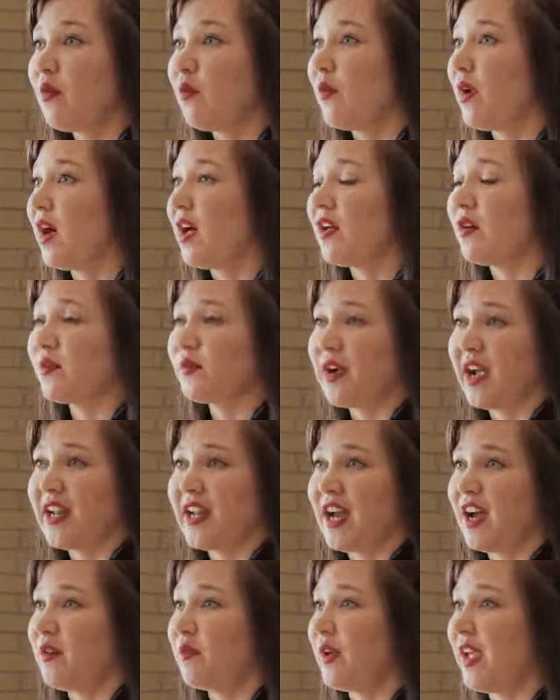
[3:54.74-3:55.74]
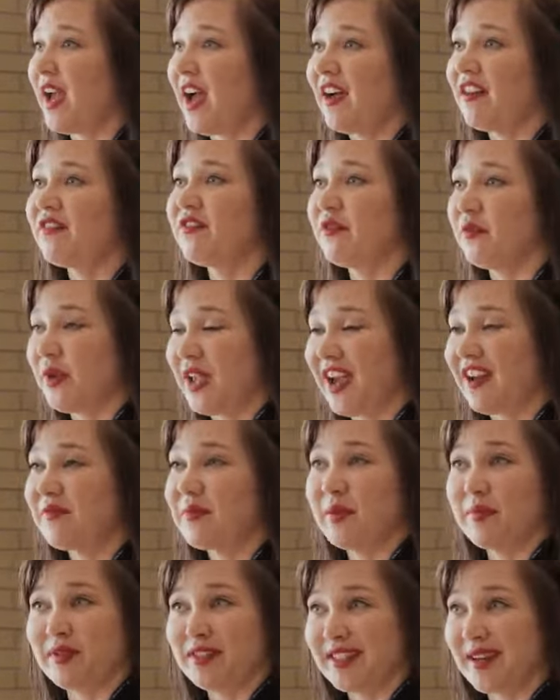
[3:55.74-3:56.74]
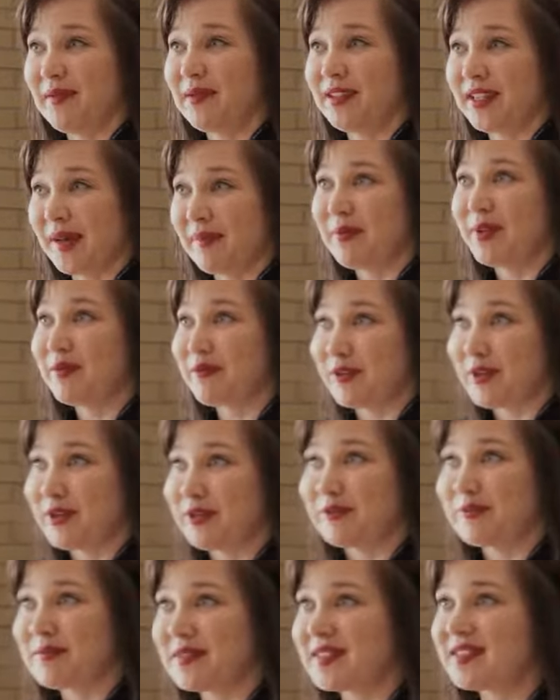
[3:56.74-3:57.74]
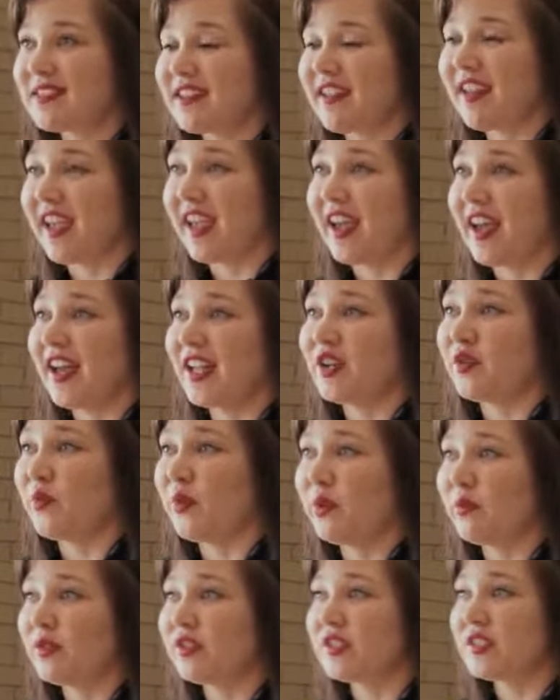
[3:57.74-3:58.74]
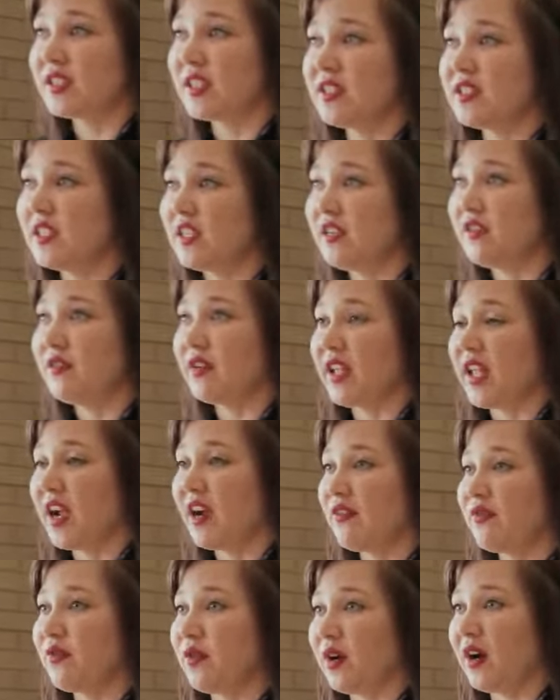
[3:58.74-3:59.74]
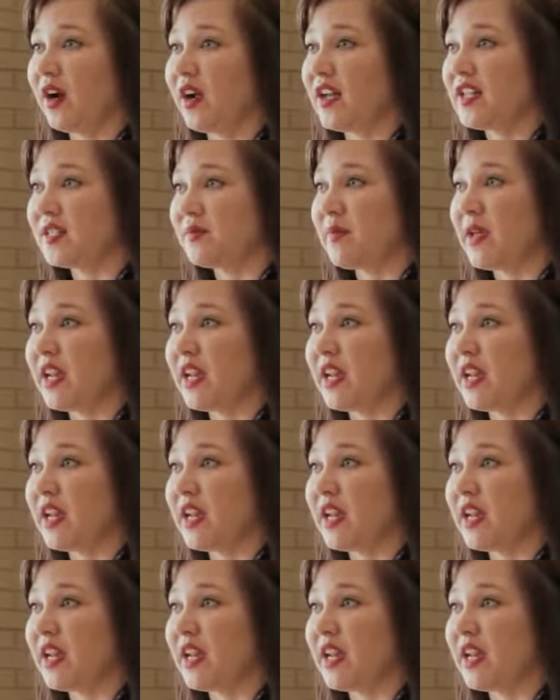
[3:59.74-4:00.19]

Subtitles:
Well, right now we have people doubled up in rooms, and we will just continue to care for as